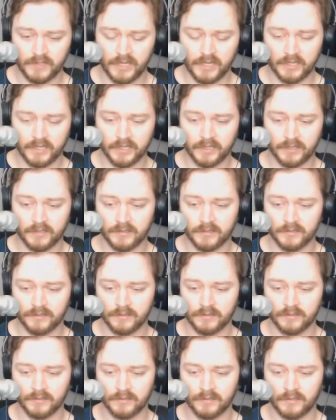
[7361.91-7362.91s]
And
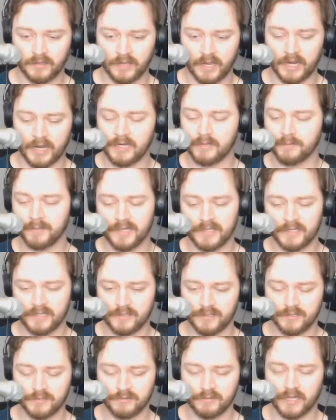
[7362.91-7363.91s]
anybody
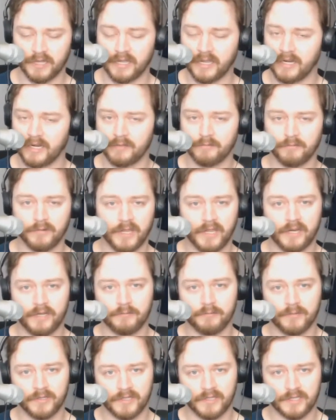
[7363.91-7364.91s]
can do that.
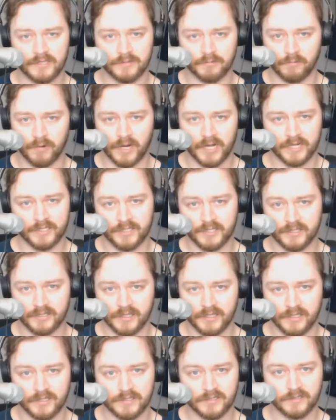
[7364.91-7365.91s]
Anyone that's watching
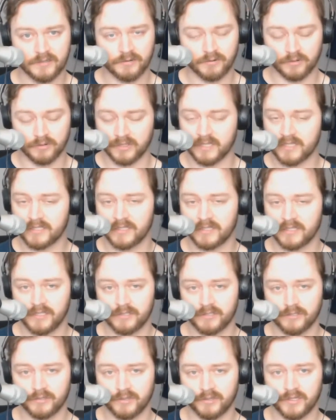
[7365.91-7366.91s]
this or
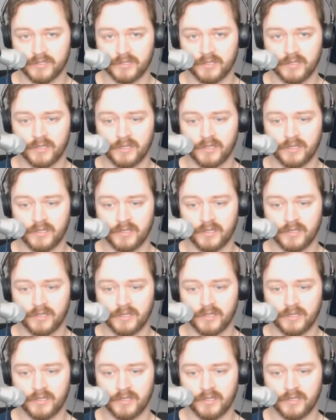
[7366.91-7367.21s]
listening to it,